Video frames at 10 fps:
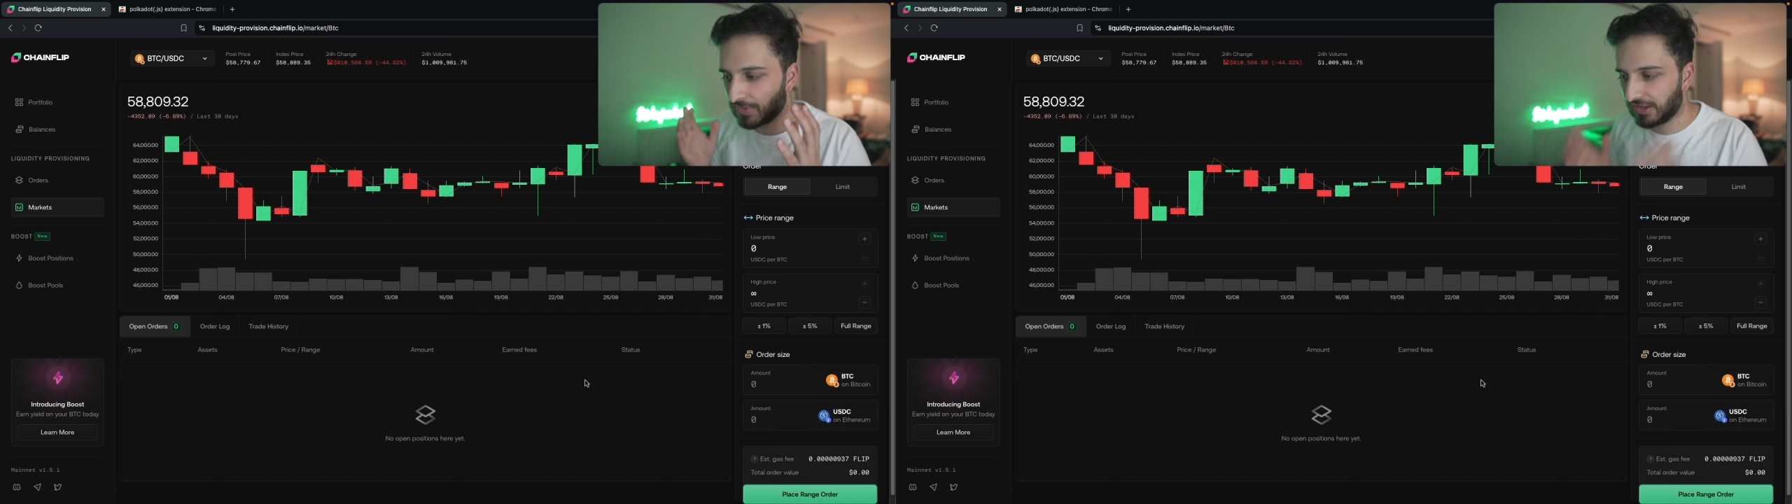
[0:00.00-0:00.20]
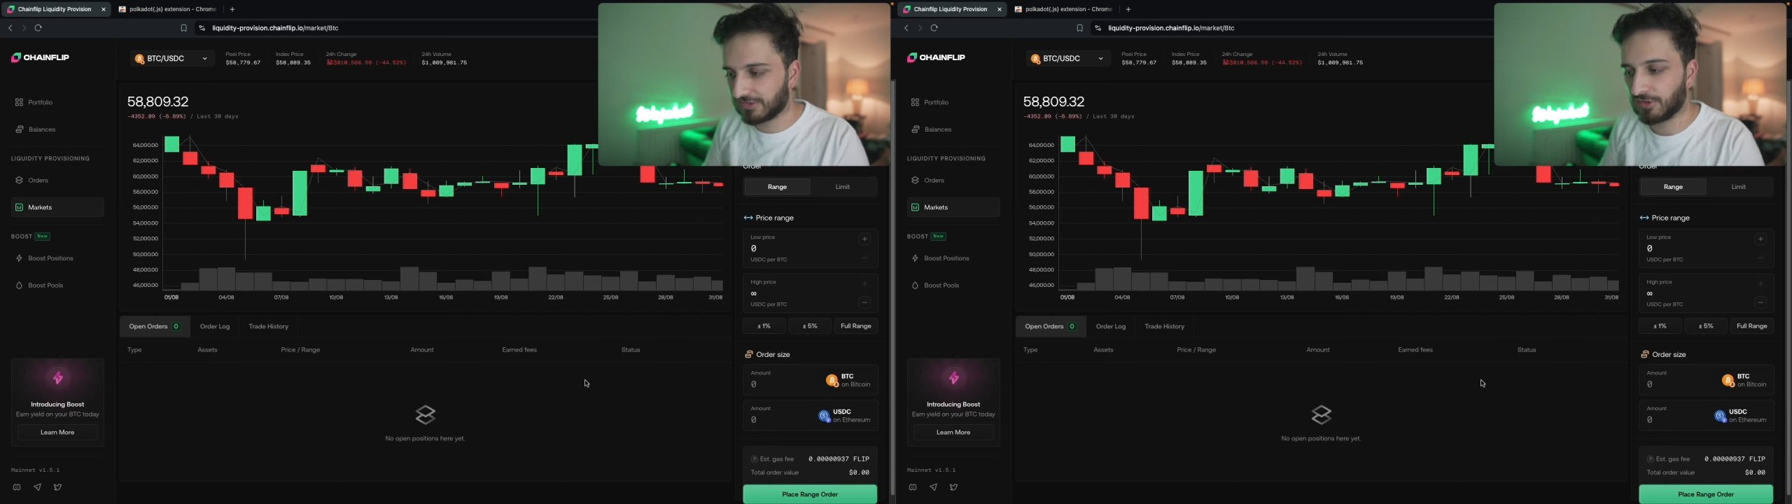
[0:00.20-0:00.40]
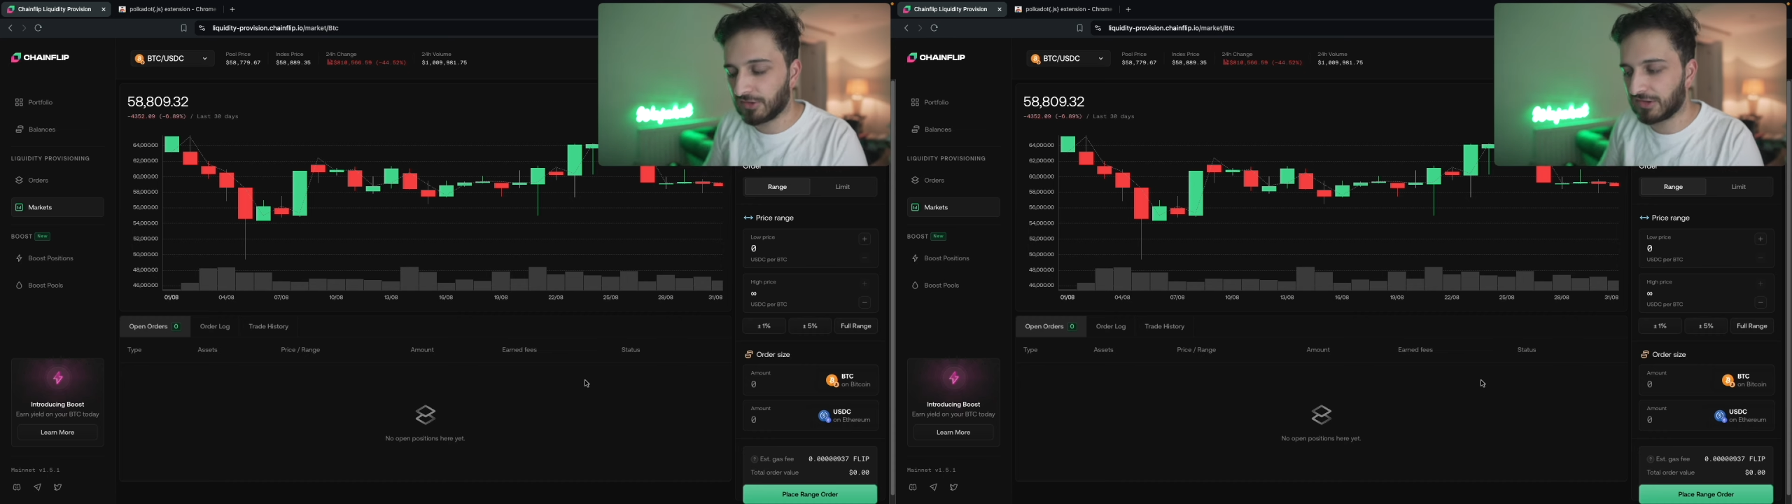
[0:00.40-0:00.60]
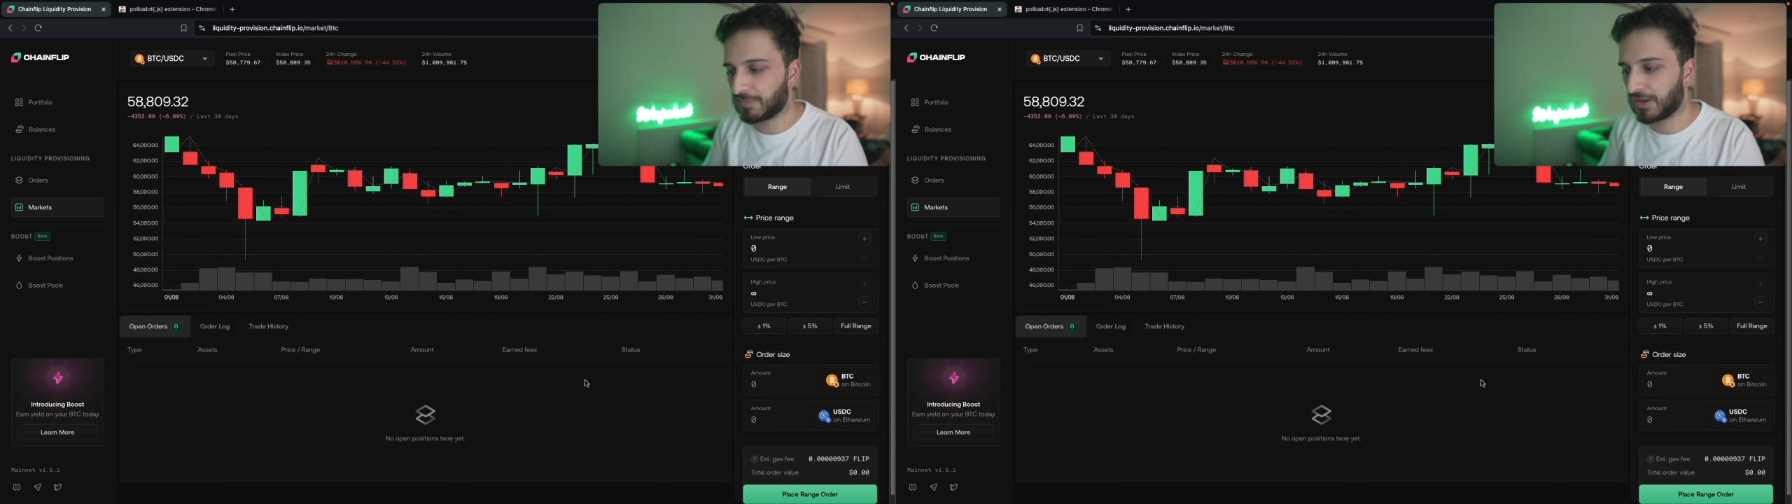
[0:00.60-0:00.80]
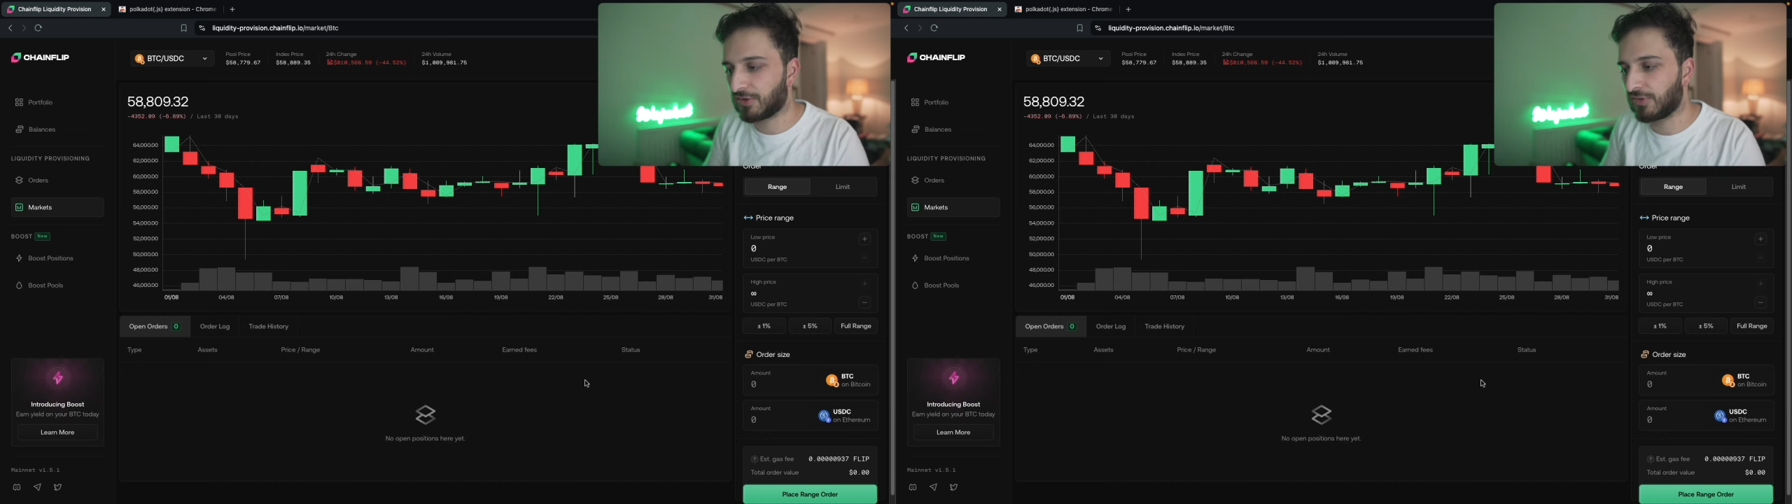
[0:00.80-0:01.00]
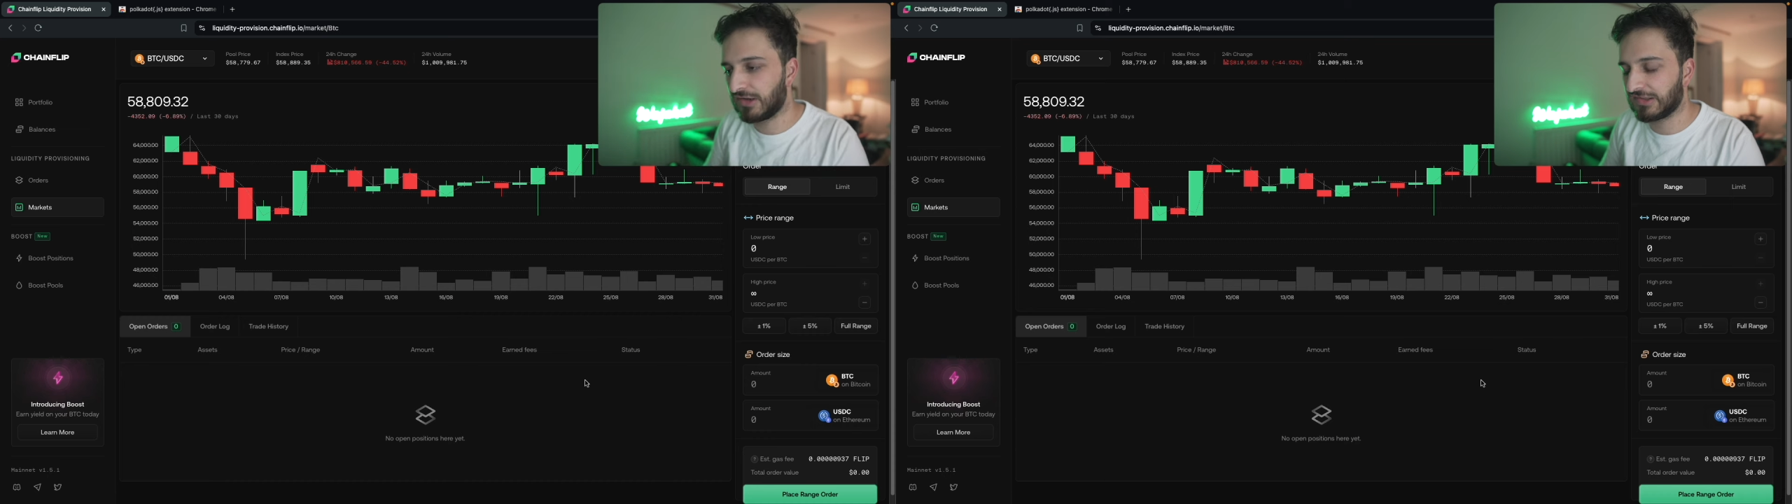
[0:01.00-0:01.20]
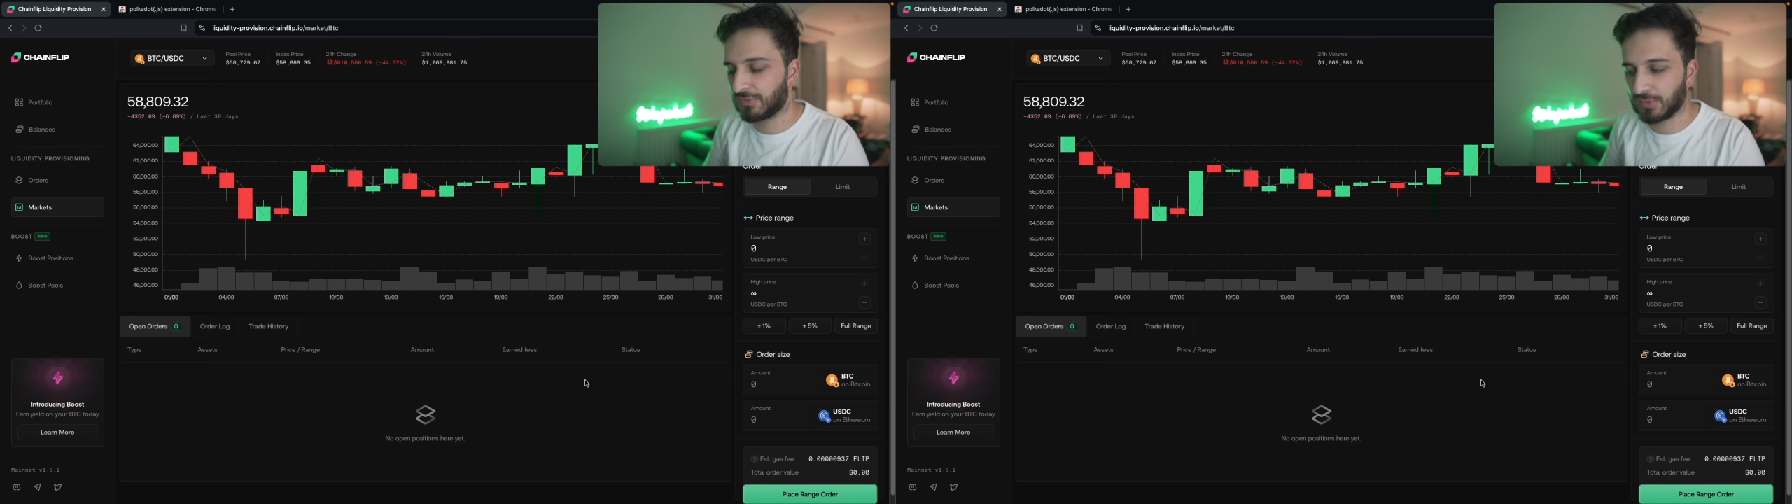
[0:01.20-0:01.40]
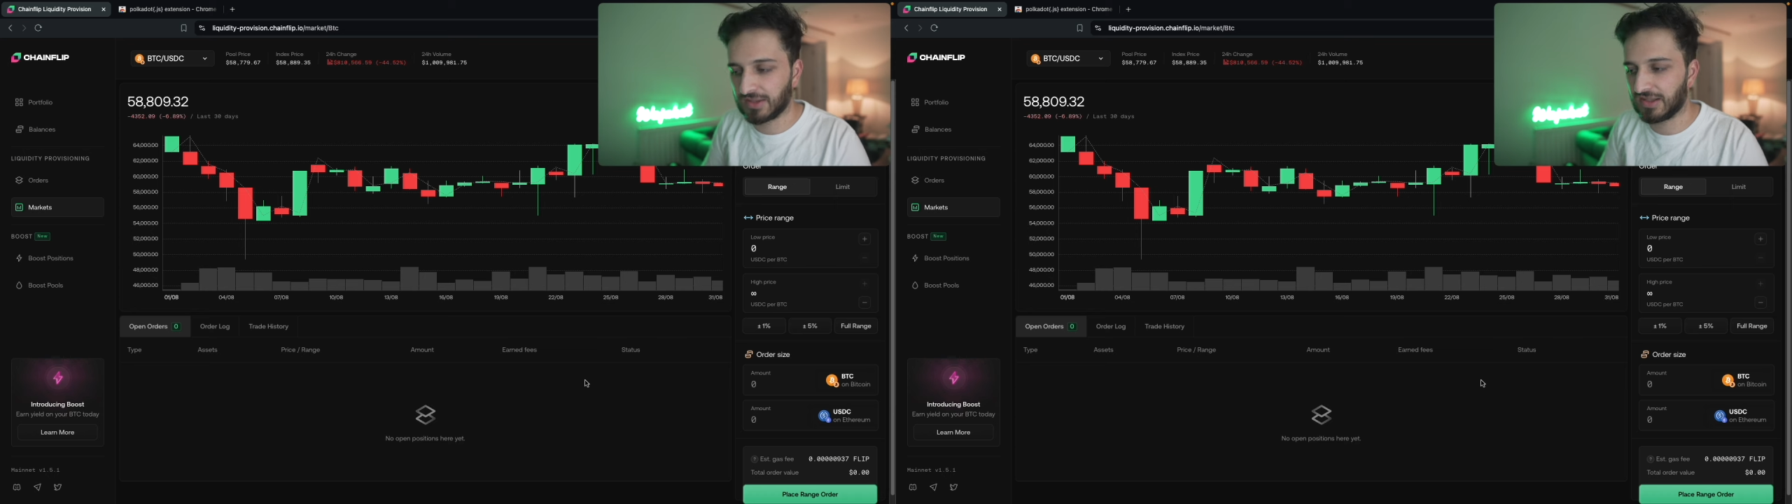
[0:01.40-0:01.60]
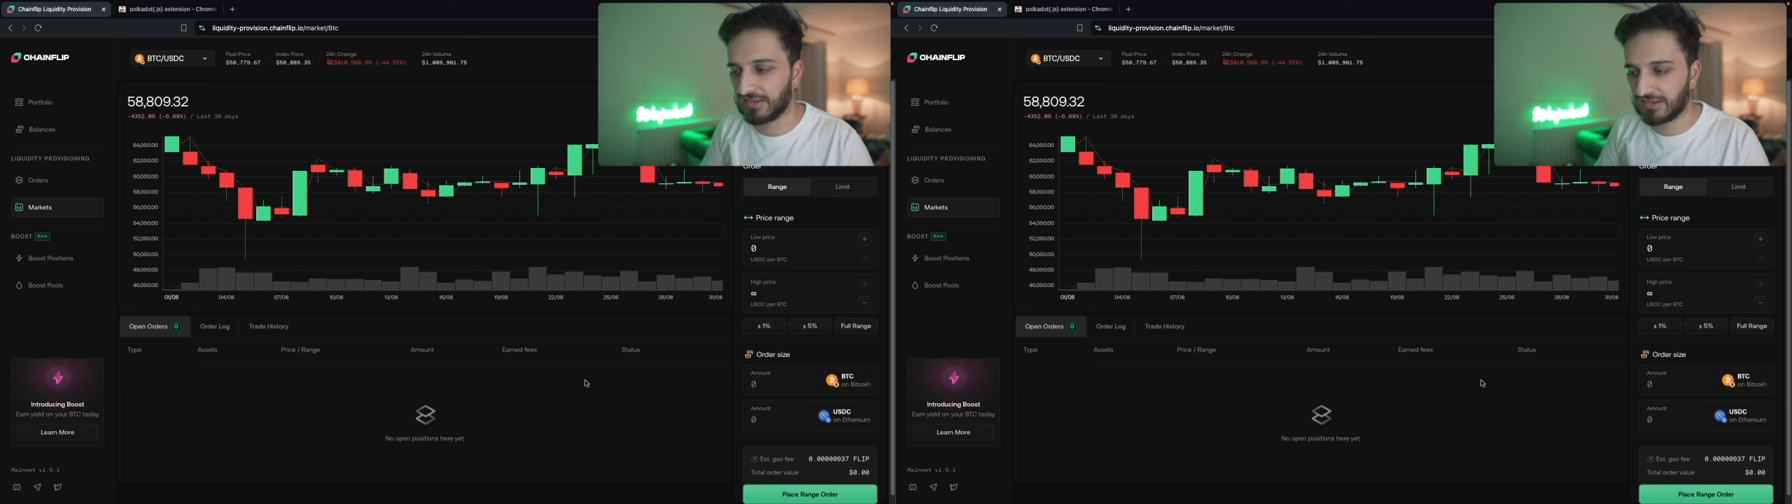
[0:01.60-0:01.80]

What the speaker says: As long as Bitcoin is within